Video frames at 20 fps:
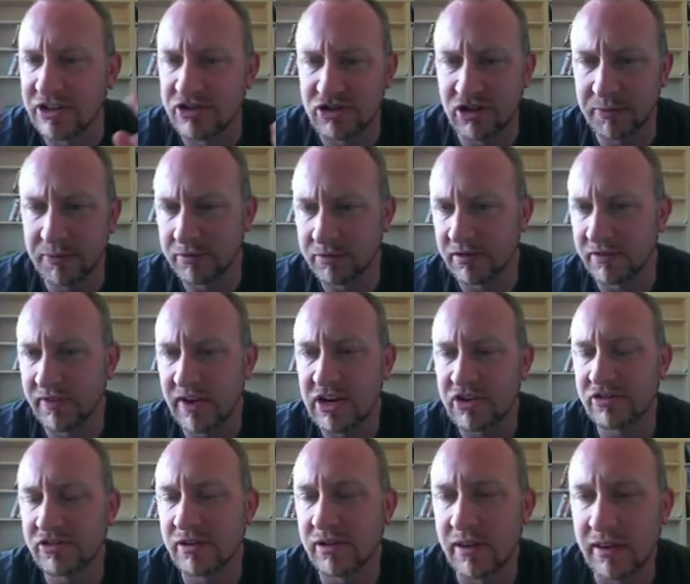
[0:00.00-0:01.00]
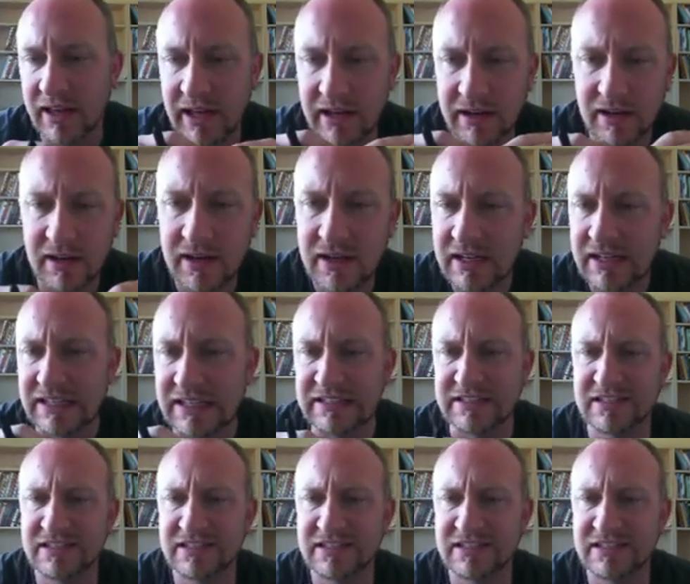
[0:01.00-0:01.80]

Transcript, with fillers: observation that is